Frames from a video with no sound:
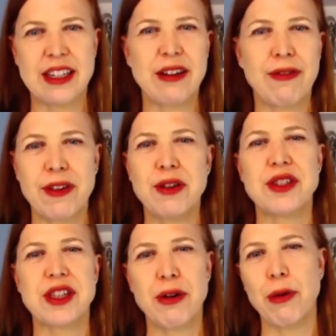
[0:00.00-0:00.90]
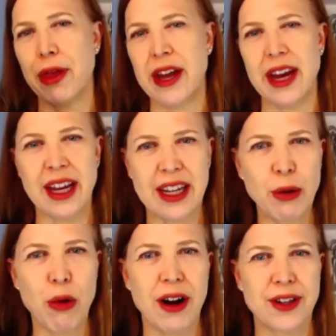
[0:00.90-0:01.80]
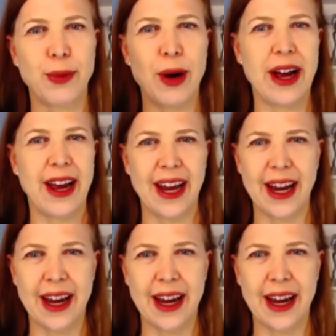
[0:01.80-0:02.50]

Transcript: it diffused the whole thing. And he walked away.